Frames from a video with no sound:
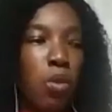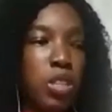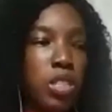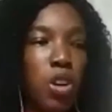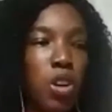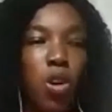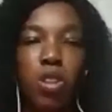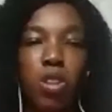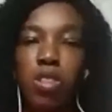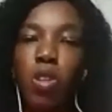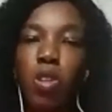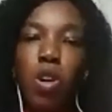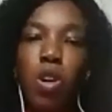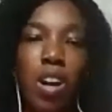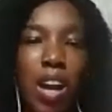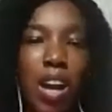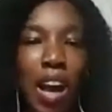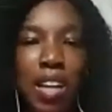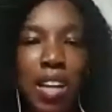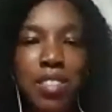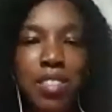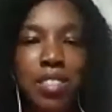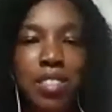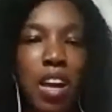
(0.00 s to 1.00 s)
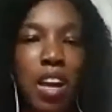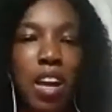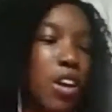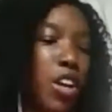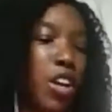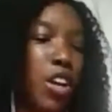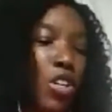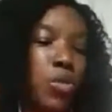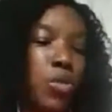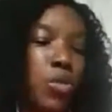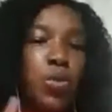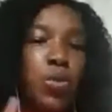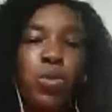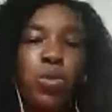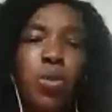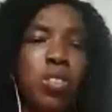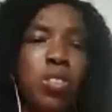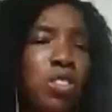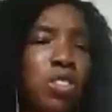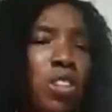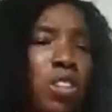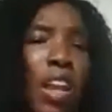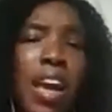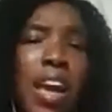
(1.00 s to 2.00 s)
it called, lung cancer. You wouldn't
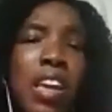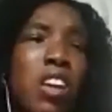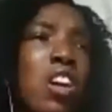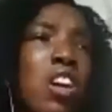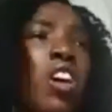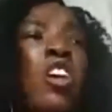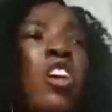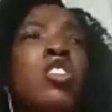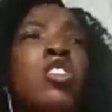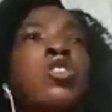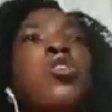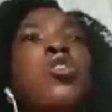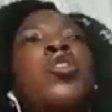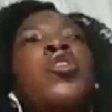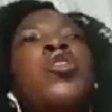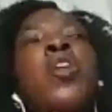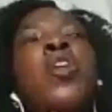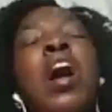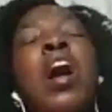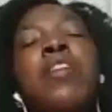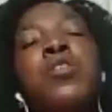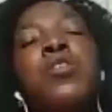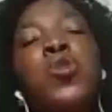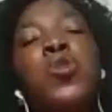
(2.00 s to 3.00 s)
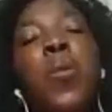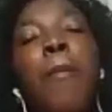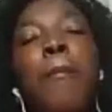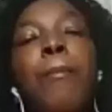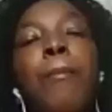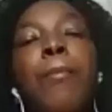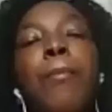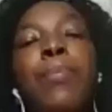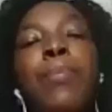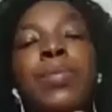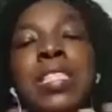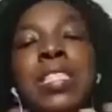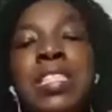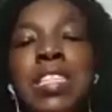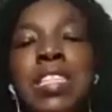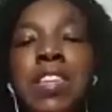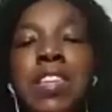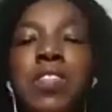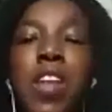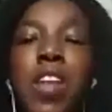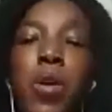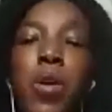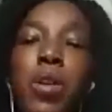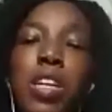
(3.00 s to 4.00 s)
like. So you have to
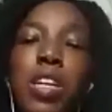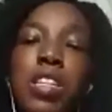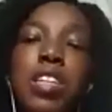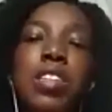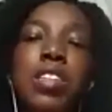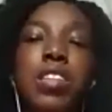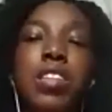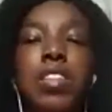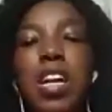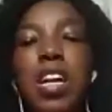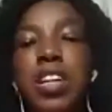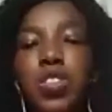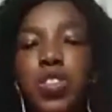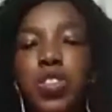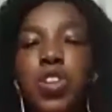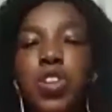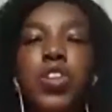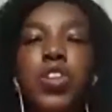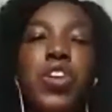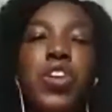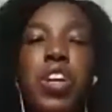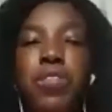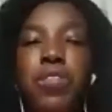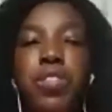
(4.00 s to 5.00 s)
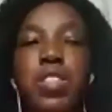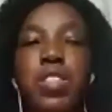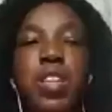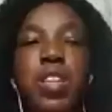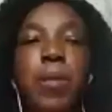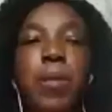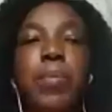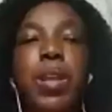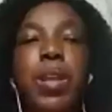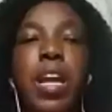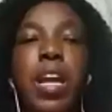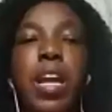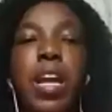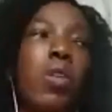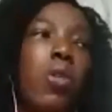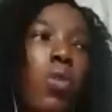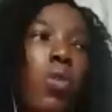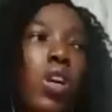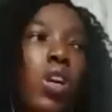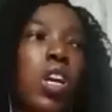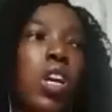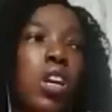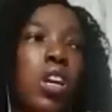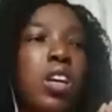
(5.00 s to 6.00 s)
sit down and analyze your cravings and be like,
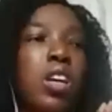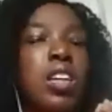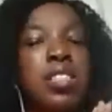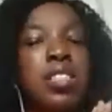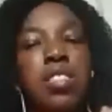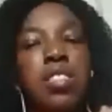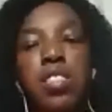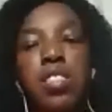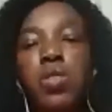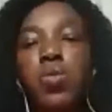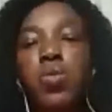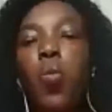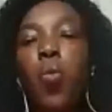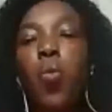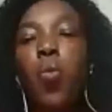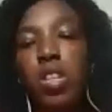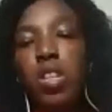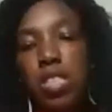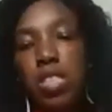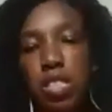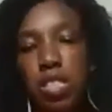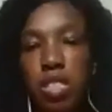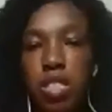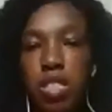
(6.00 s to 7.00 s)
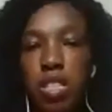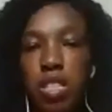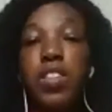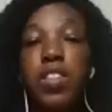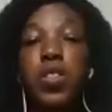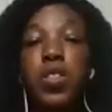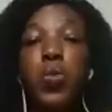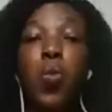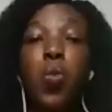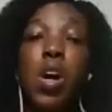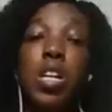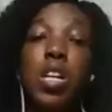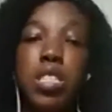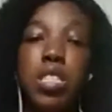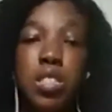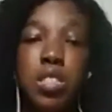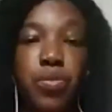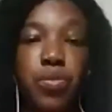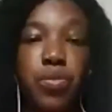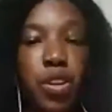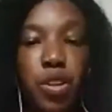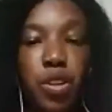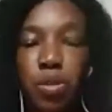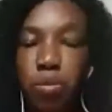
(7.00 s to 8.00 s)
okay, is this worth it? If it's worth it
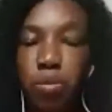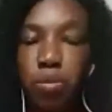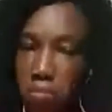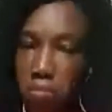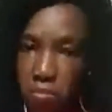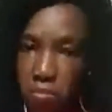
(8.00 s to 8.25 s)
for you,